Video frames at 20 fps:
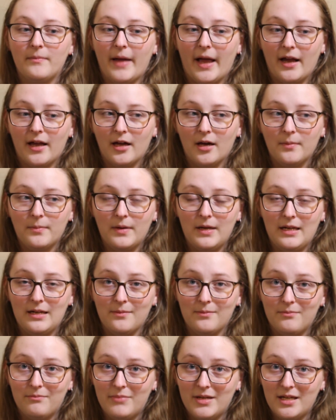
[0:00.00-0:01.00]
back up in
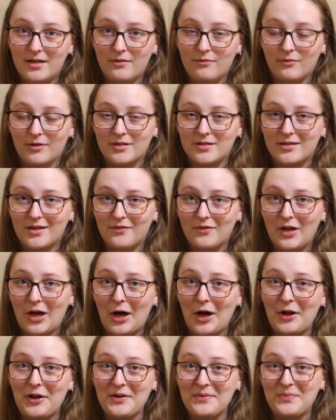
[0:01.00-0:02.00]
a bit once I've
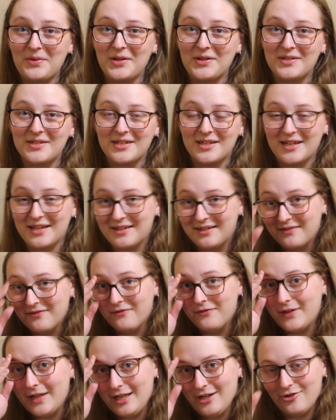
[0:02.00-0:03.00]
caught up on and
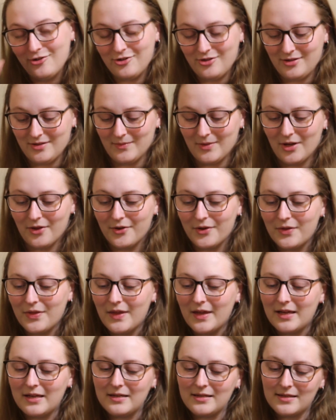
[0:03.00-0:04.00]
finished some other
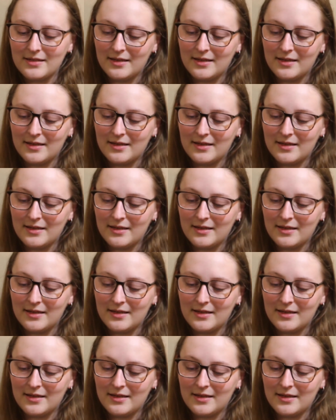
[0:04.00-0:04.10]
things.